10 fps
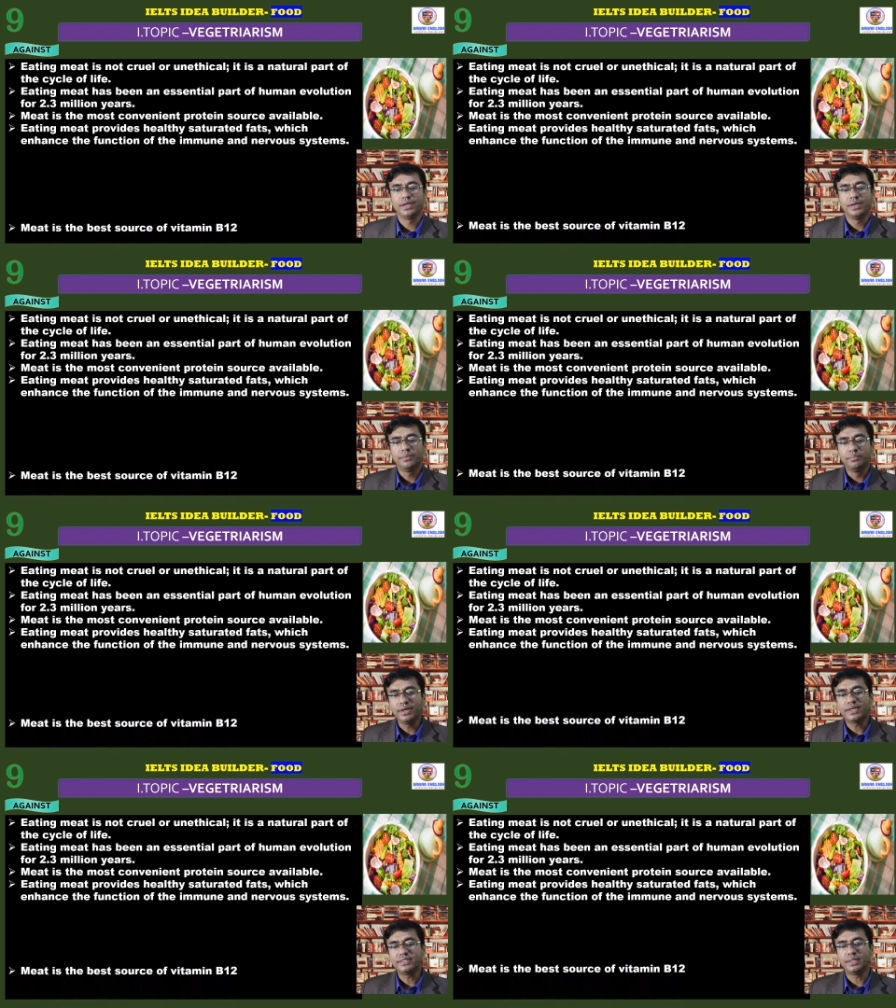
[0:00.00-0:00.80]
Meat
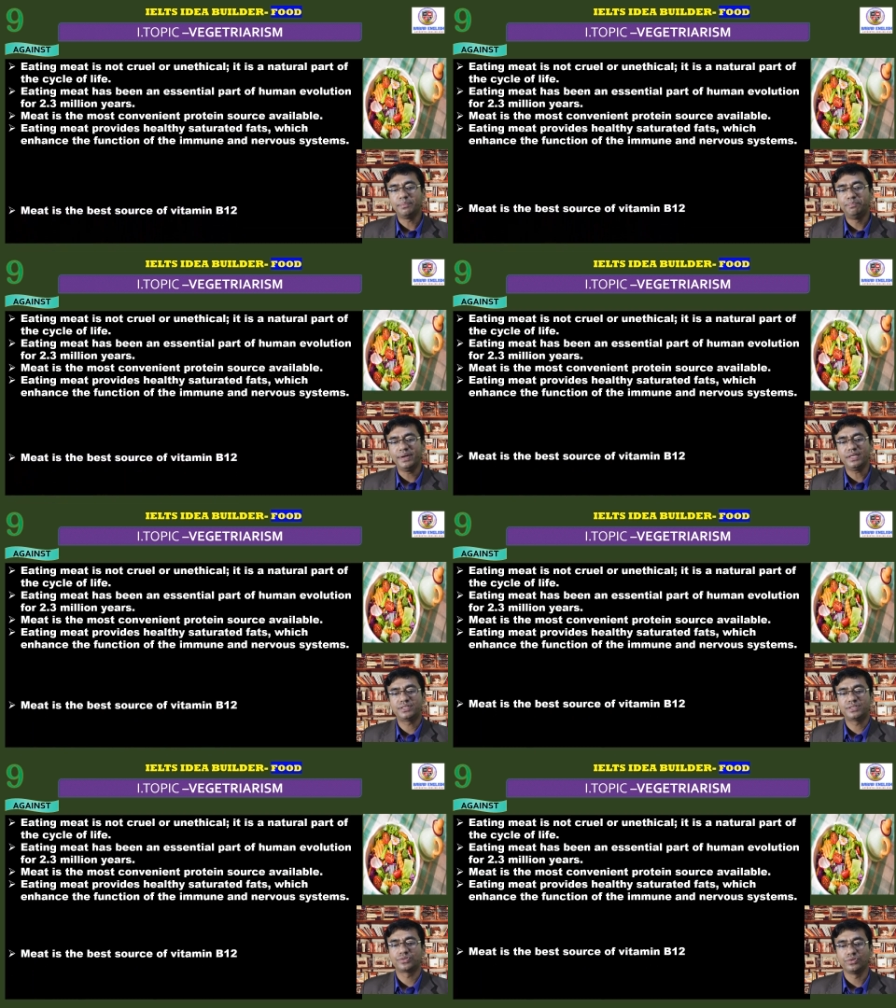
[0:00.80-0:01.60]
is the best
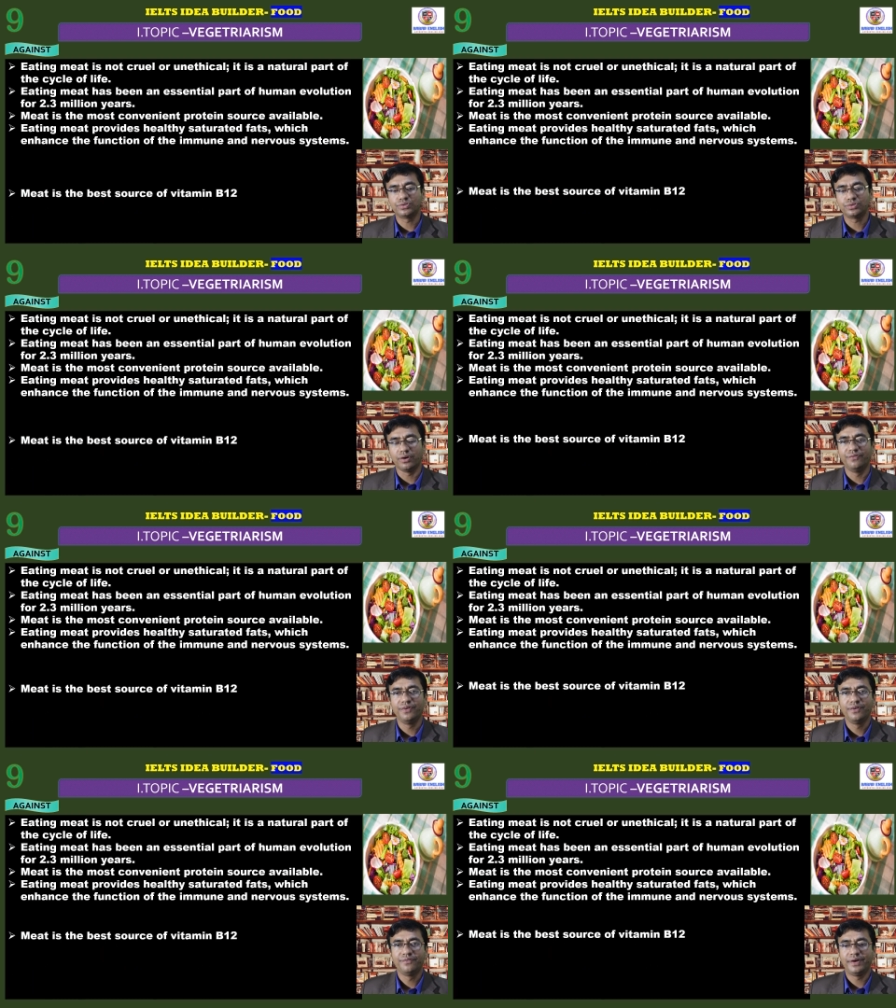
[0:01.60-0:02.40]
source of
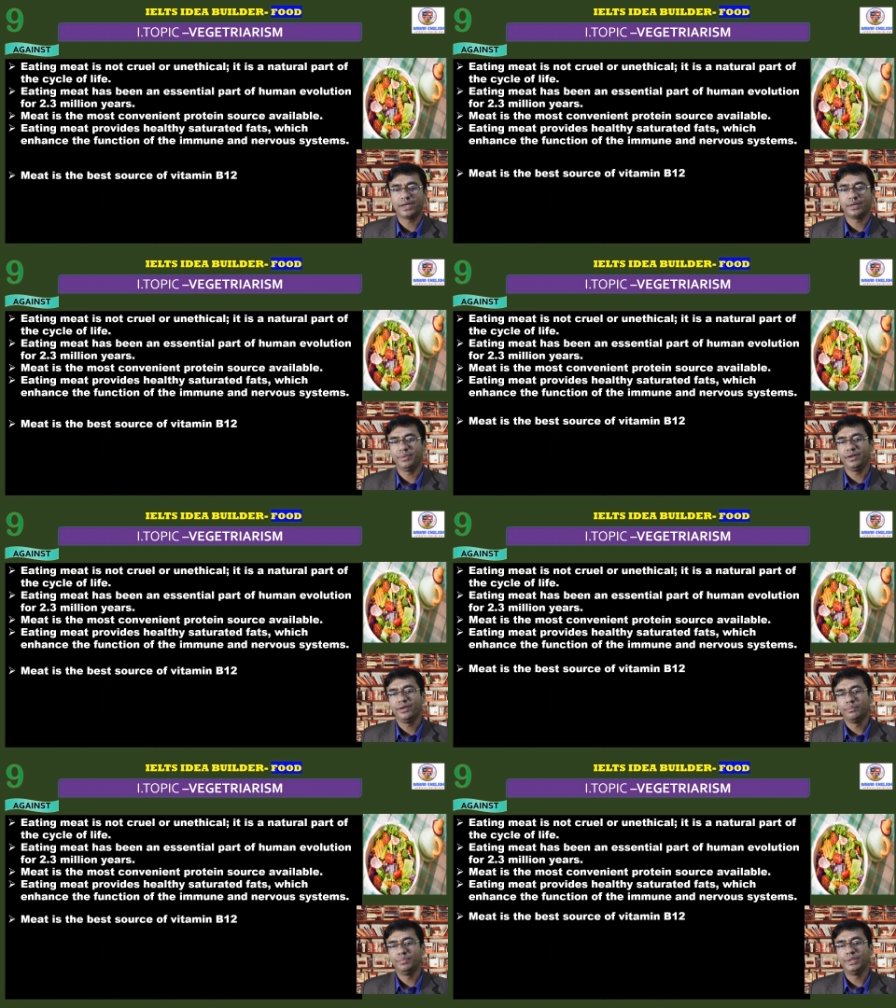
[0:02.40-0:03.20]
vitamin
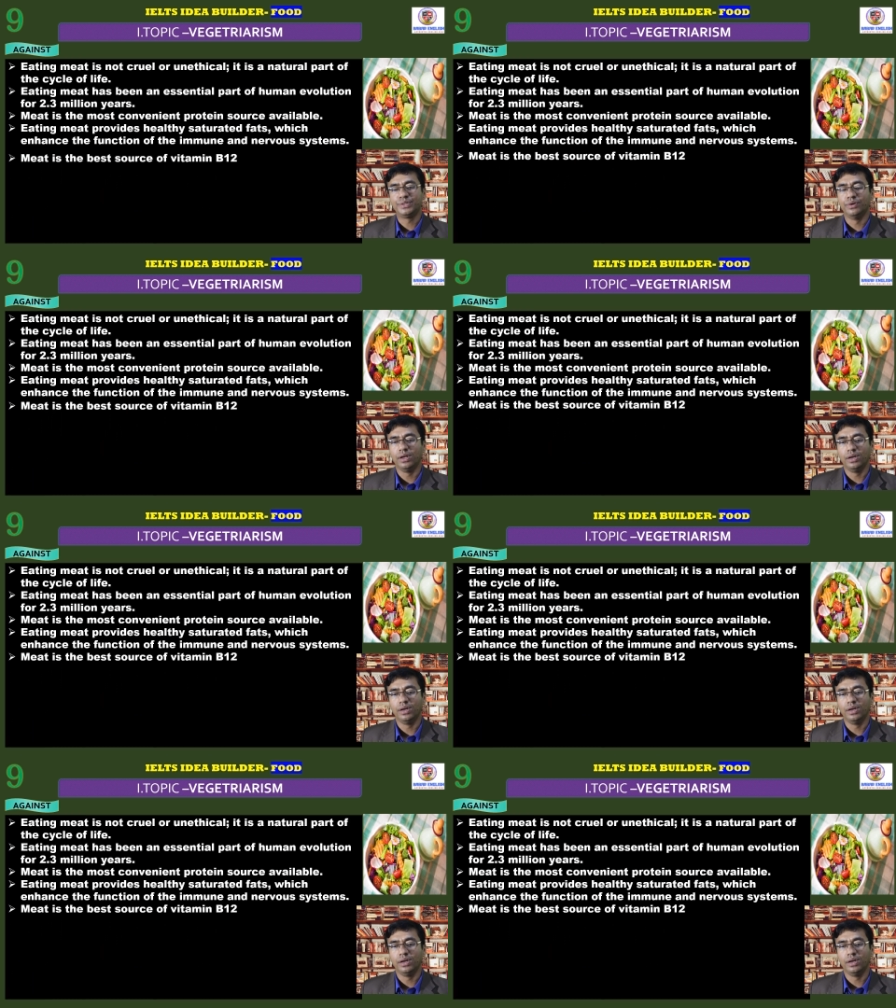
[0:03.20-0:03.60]
B12.